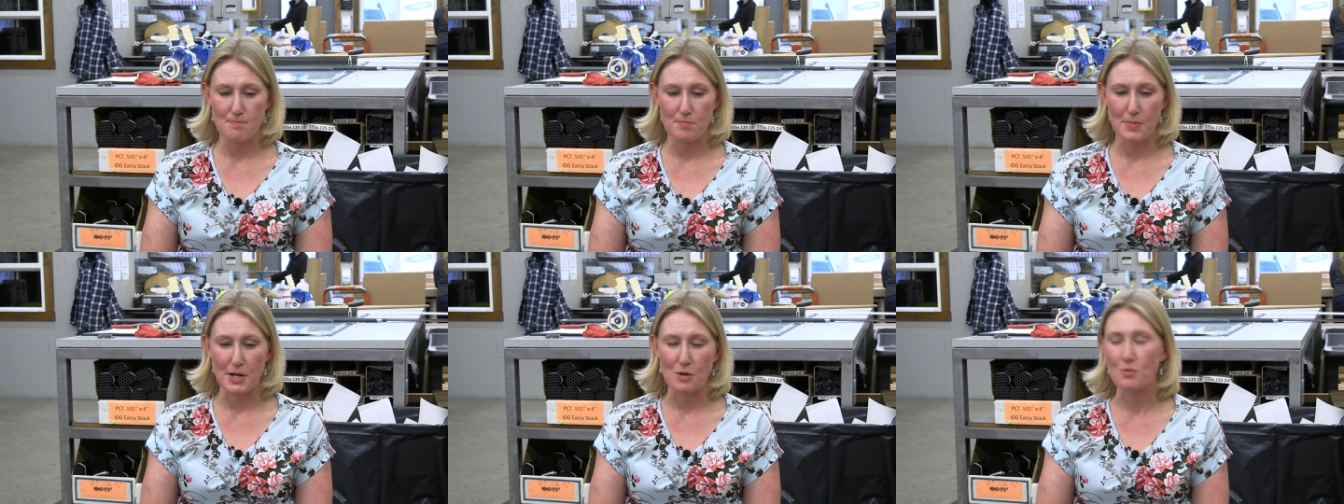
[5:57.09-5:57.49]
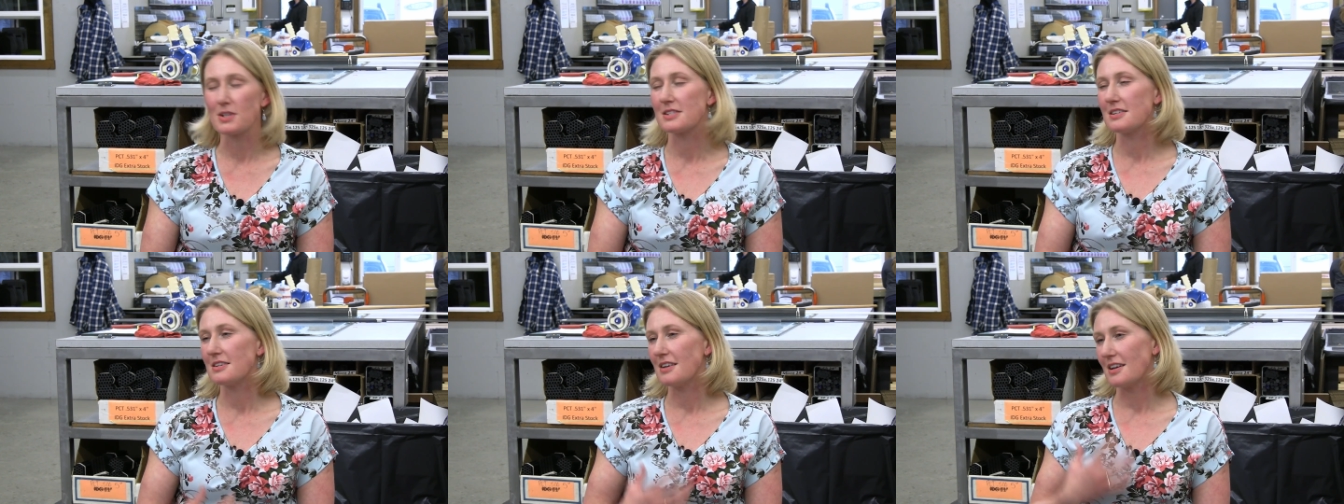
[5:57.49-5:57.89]
But it
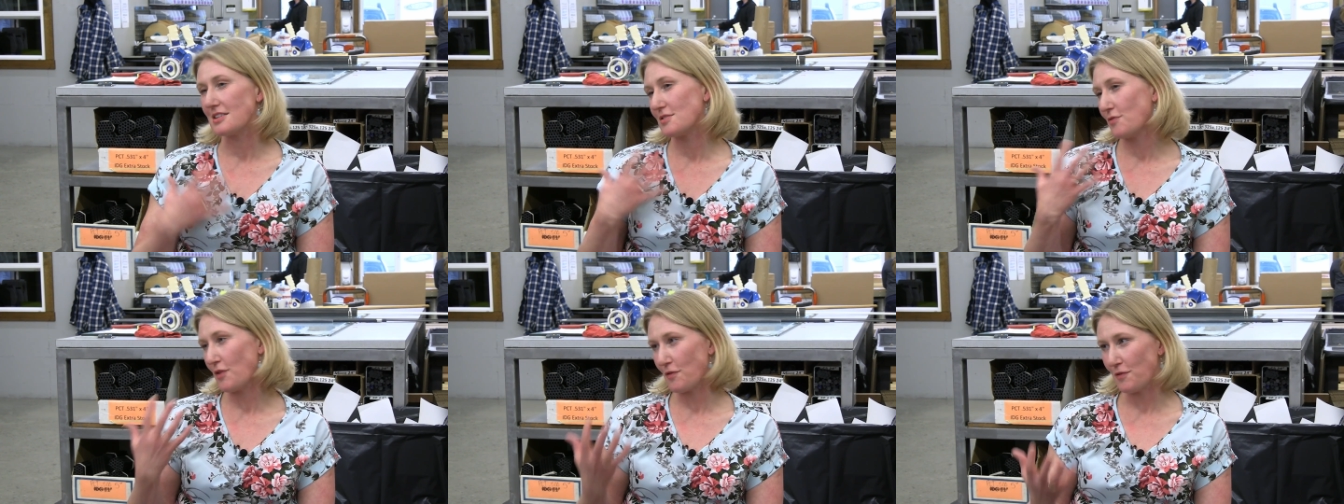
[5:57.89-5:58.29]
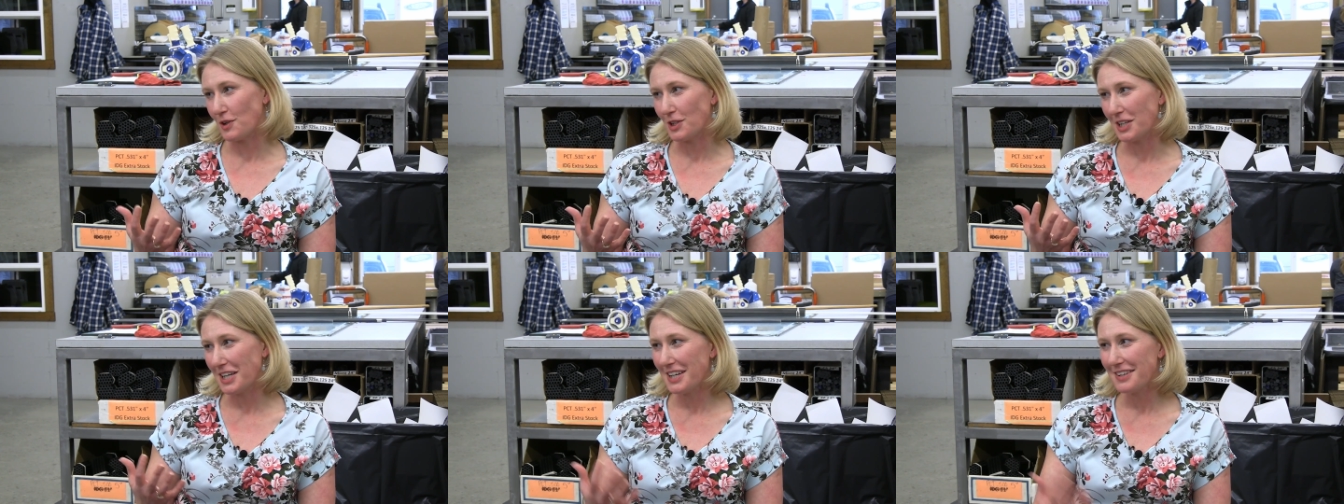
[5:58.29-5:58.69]
wasn't as
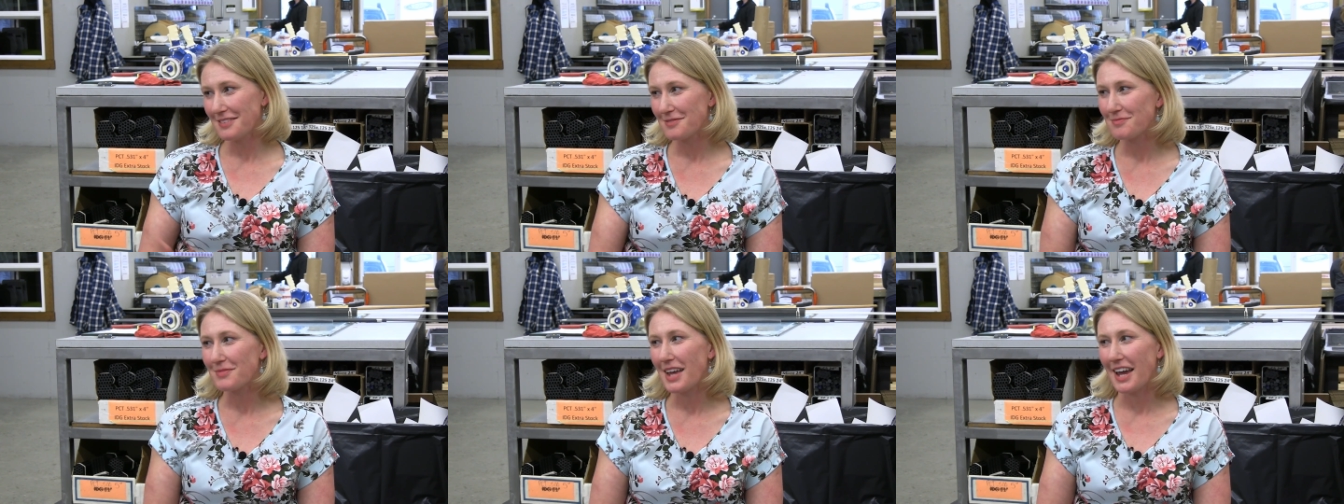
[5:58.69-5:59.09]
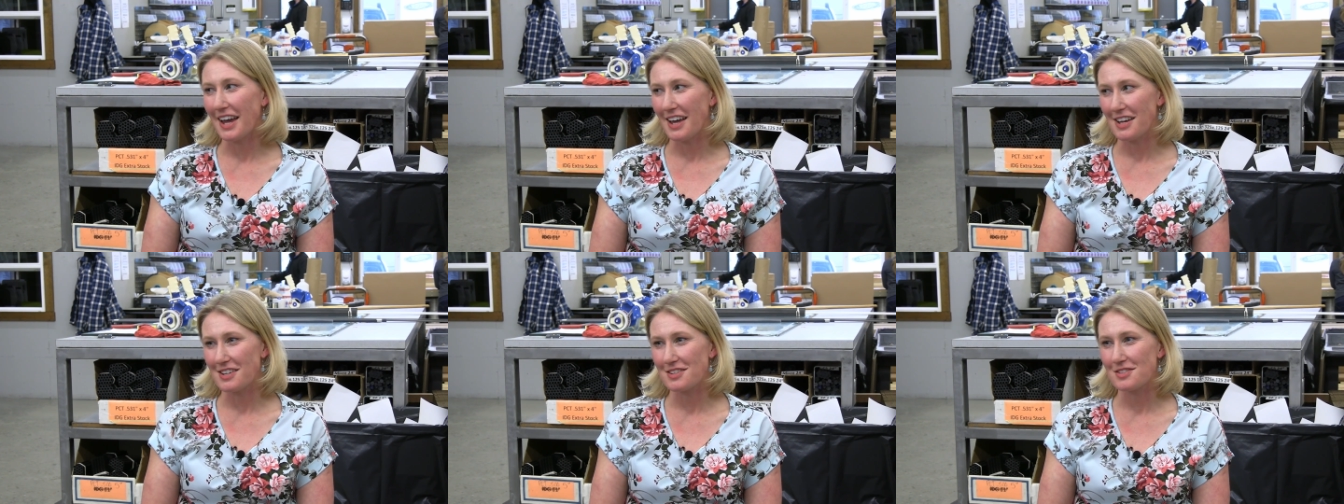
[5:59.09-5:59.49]
fulfilling
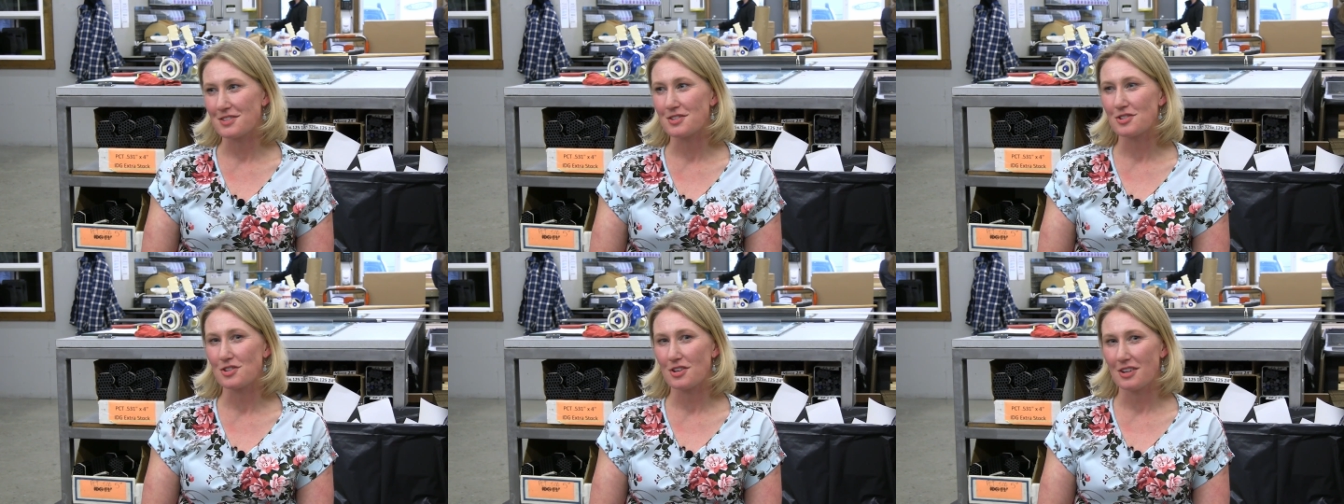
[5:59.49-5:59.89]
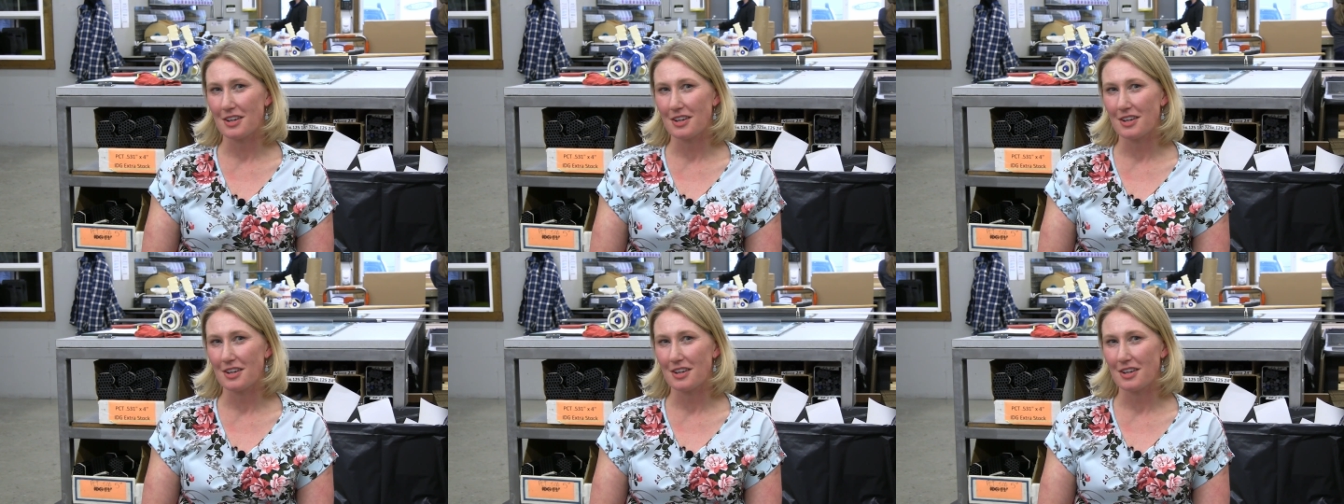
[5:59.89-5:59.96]
as